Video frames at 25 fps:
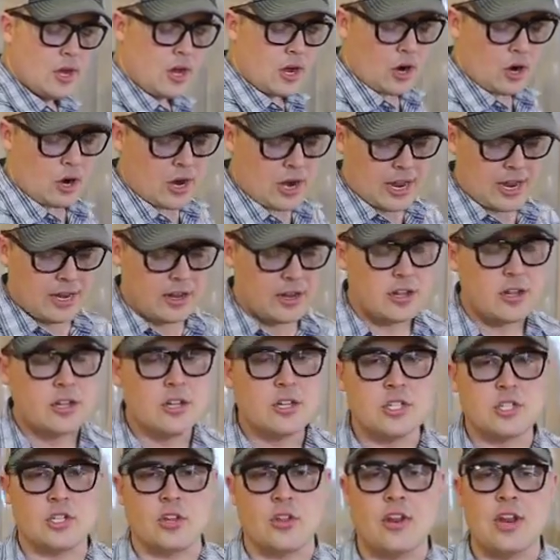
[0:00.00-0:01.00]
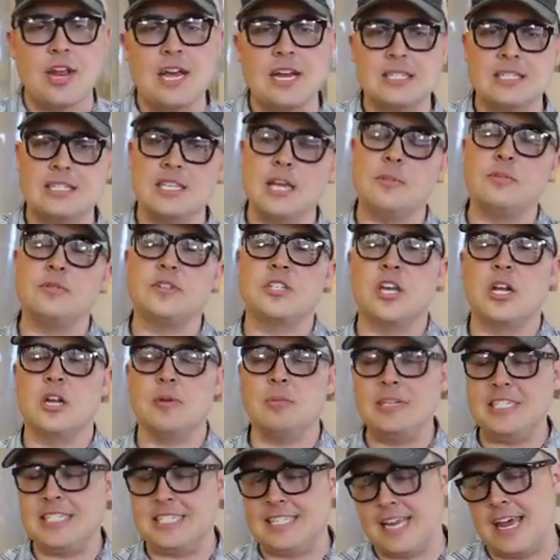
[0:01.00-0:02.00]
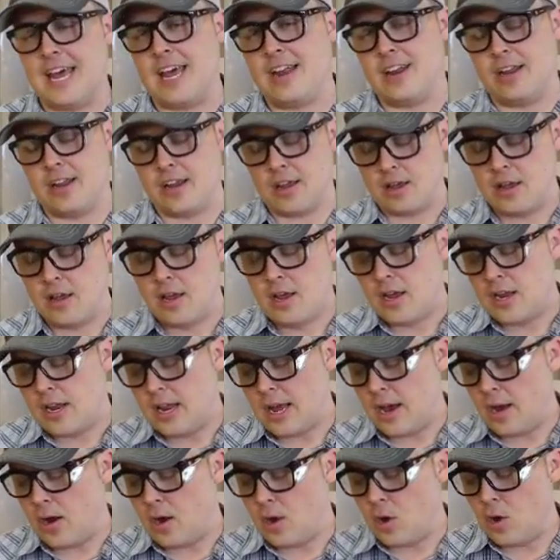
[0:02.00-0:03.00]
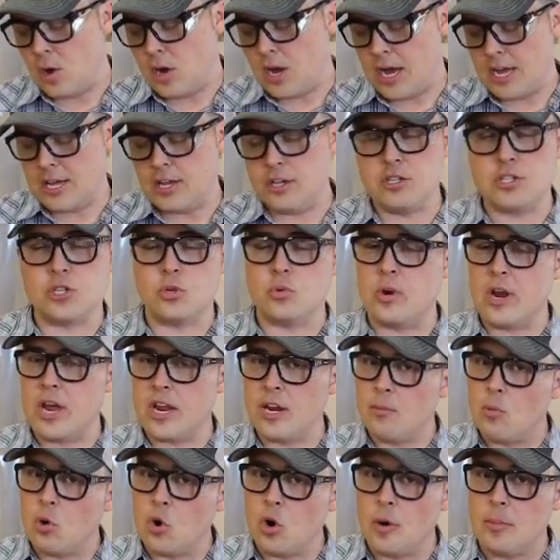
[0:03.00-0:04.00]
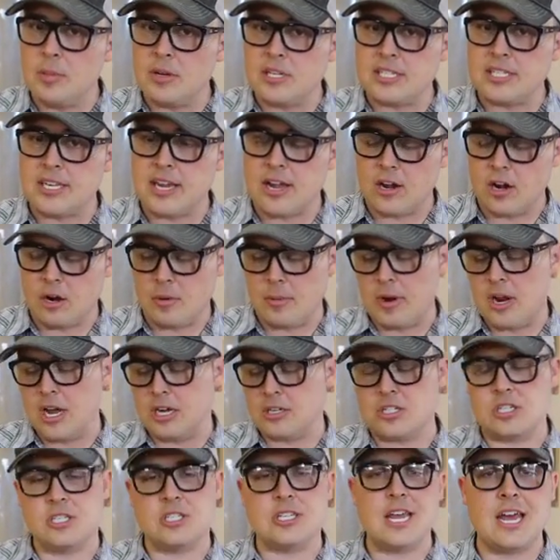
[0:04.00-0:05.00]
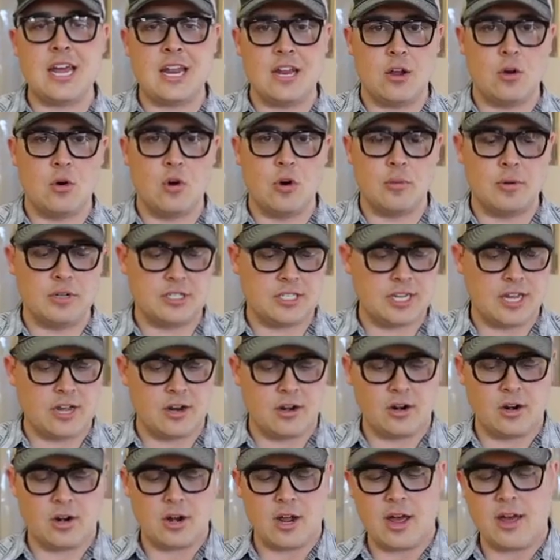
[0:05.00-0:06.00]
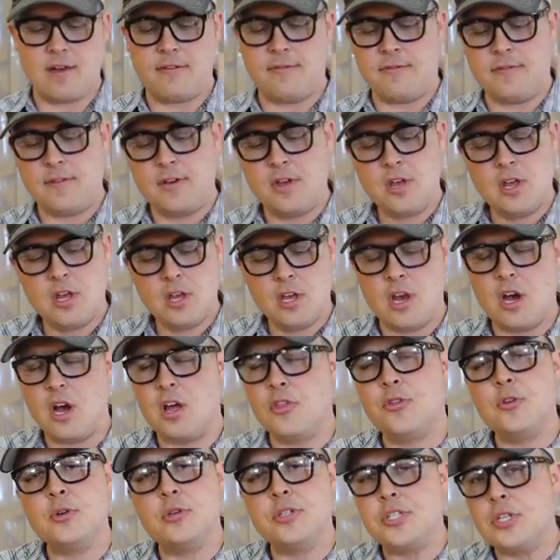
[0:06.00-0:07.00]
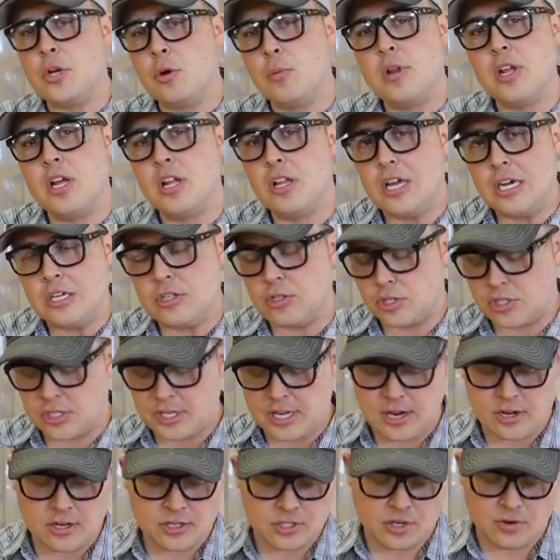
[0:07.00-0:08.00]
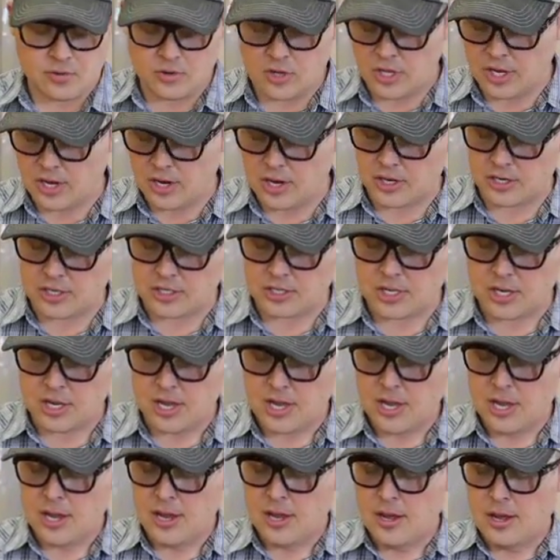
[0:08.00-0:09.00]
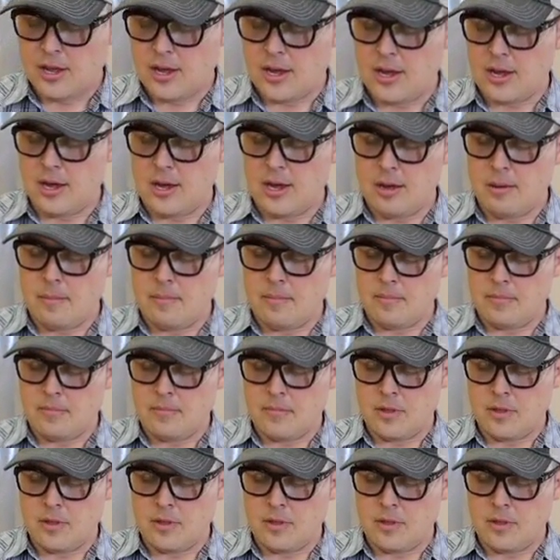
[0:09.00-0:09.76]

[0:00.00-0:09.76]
All right, so the next step is gonna be sanding. Now, I use a random orbit sander, but not just any orbit sander. I've gone through so many electric sanders over the years um,